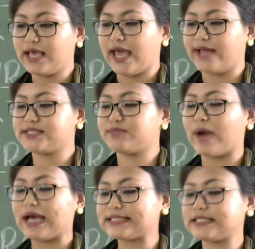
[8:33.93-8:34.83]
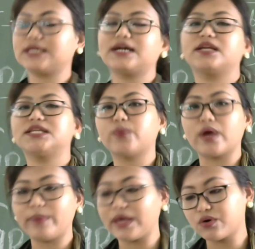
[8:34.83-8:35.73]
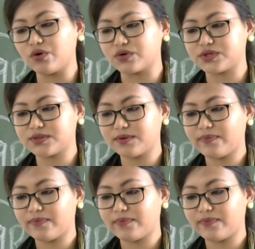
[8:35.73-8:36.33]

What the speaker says: and spicy curries were being cooked.